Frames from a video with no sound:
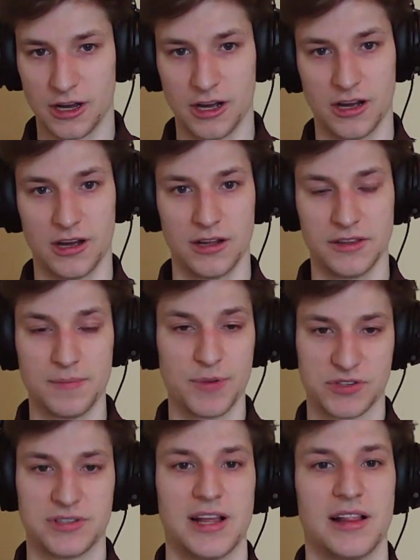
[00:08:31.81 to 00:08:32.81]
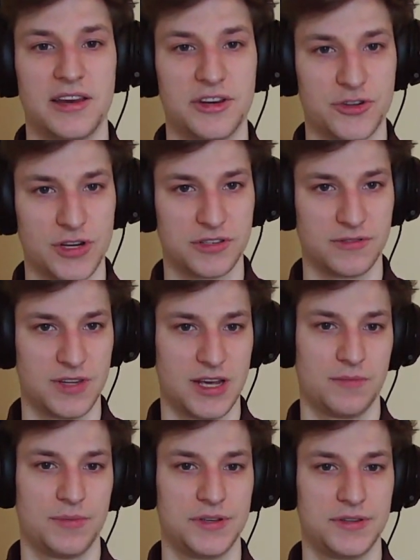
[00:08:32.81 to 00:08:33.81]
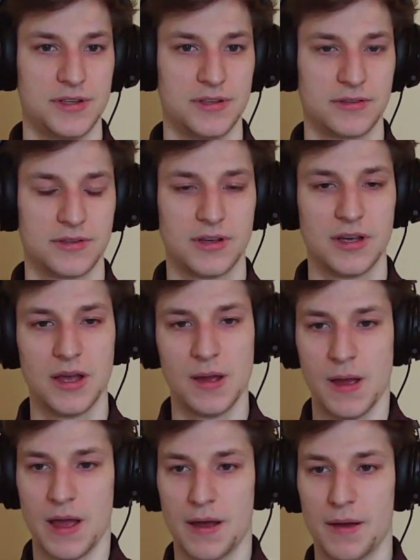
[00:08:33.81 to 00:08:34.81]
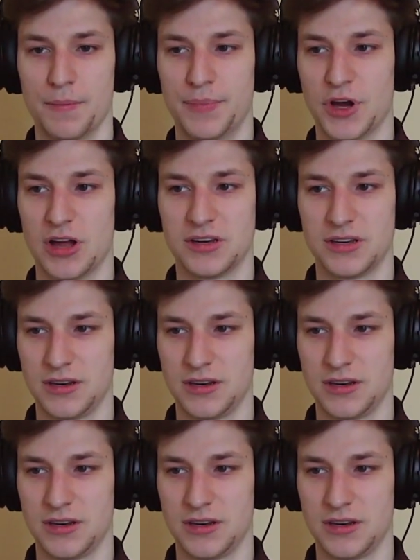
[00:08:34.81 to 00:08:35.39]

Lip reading: the personality traits of the NPCs. But